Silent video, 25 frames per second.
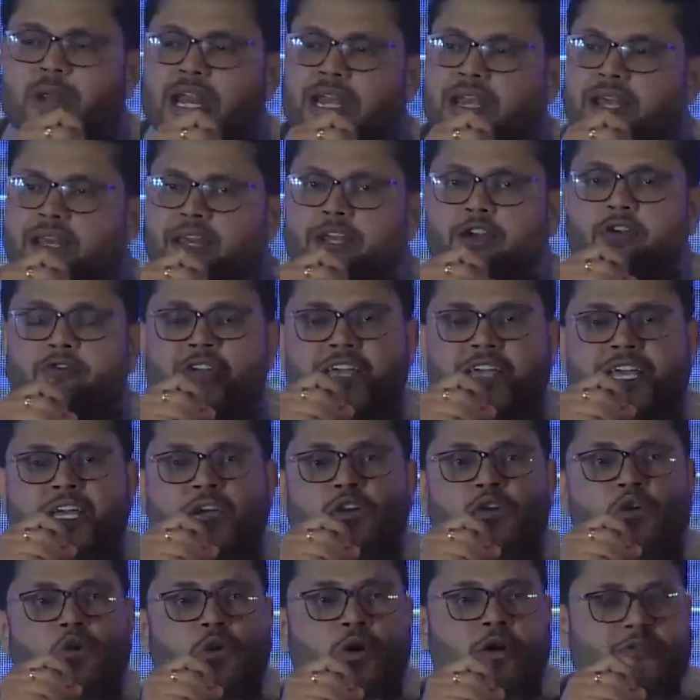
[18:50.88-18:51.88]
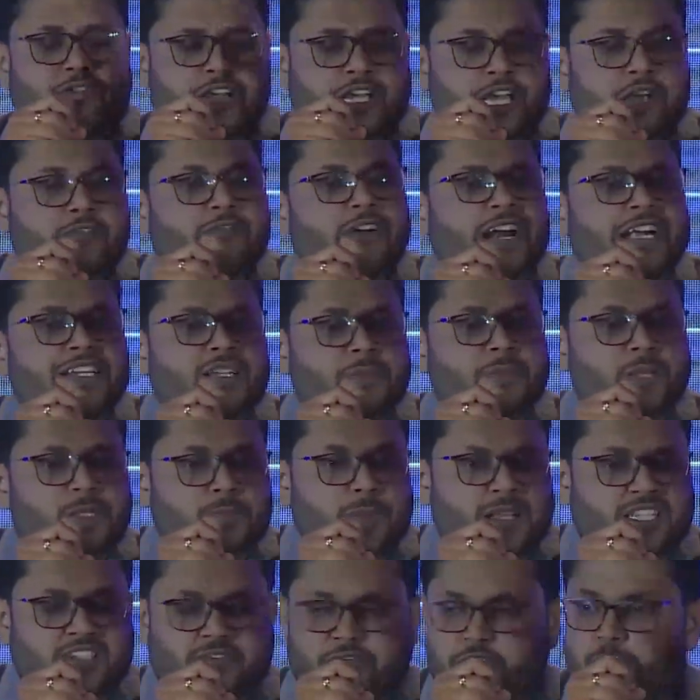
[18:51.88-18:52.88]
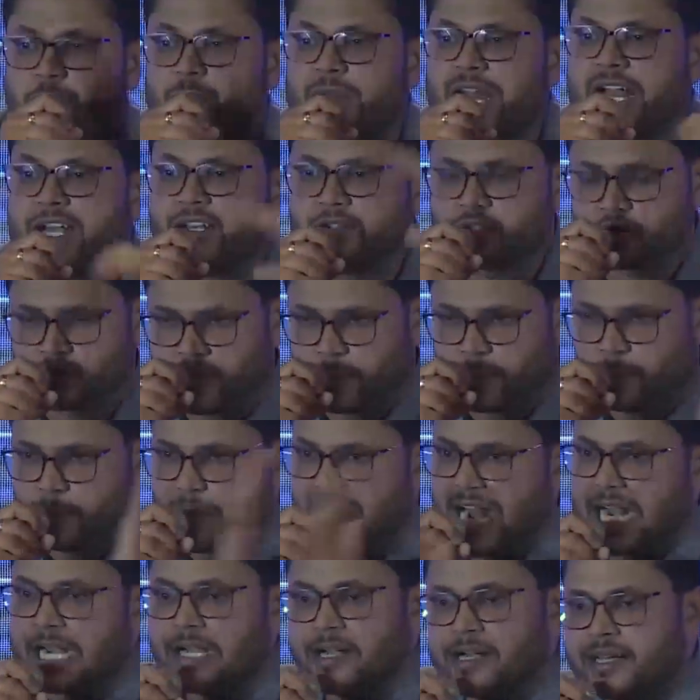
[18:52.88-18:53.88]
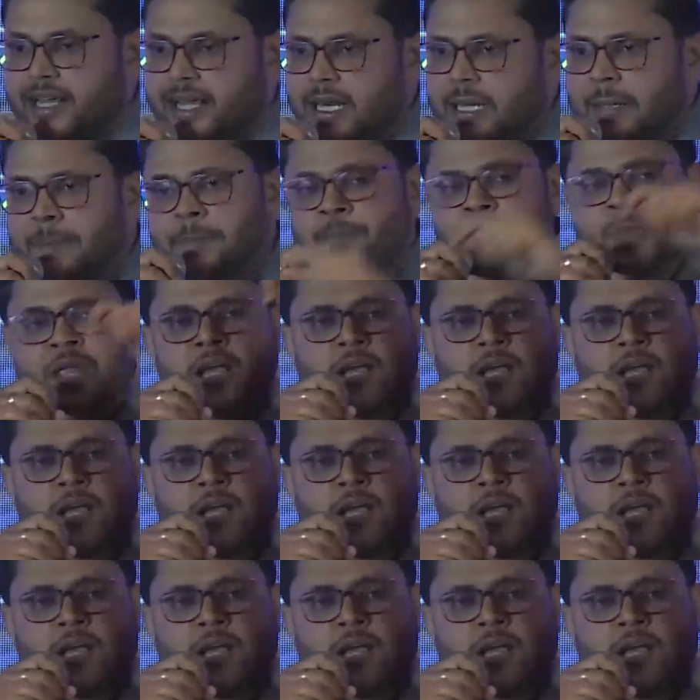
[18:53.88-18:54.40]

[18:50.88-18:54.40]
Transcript: category to we can find the specific brand, so the brand category.